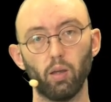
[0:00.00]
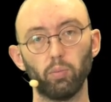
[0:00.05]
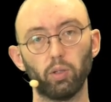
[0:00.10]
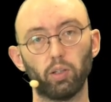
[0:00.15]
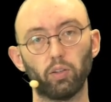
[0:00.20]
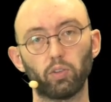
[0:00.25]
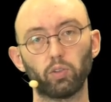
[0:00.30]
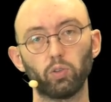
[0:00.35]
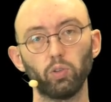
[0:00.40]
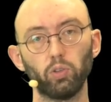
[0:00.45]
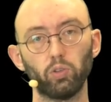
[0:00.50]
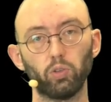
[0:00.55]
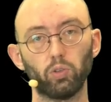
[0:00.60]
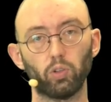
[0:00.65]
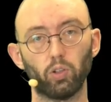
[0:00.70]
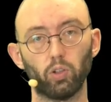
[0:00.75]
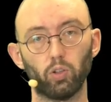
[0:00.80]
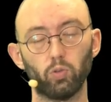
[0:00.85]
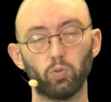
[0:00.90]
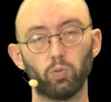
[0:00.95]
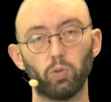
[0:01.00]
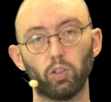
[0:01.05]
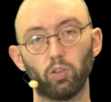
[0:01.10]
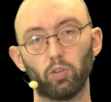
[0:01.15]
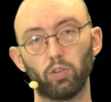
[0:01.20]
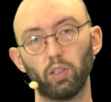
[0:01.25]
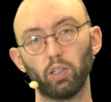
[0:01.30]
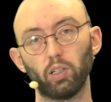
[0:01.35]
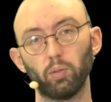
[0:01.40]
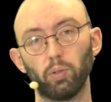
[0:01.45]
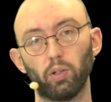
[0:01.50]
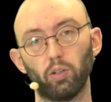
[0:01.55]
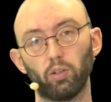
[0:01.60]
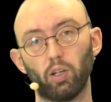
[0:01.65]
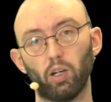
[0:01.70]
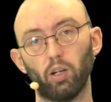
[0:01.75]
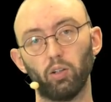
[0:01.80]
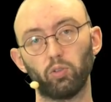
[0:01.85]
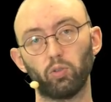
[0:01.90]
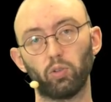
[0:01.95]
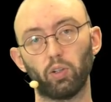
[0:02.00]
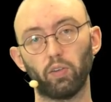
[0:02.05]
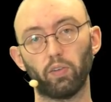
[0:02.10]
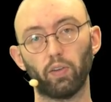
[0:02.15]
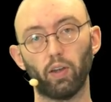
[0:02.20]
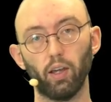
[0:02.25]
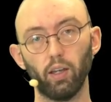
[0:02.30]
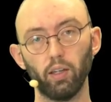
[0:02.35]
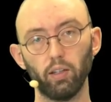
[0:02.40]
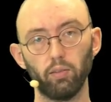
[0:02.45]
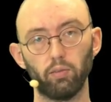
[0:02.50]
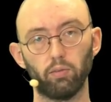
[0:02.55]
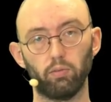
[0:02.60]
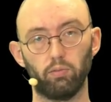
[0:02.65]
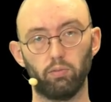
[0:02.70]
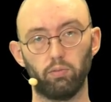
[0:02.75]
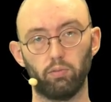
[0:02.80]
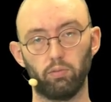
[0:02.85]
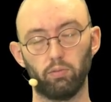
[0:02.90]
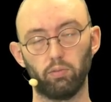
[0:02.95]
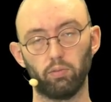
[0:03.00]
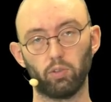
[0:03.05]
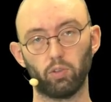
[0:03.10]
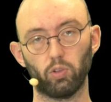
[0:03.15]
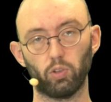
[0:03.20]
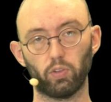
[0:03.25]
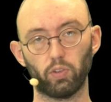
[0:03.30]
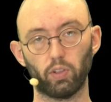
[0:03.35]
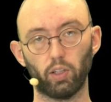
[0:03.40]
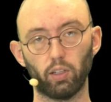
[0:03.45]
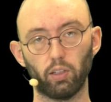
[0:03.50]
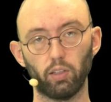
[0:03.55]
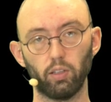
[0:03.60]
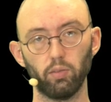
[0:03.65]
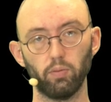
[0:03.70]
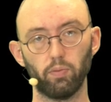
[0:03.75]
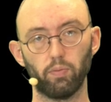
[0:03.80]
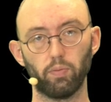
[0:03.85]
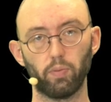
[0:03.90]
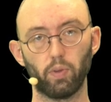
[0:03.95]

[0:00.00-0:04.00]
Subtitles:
But it's good to know when you think about how to design your study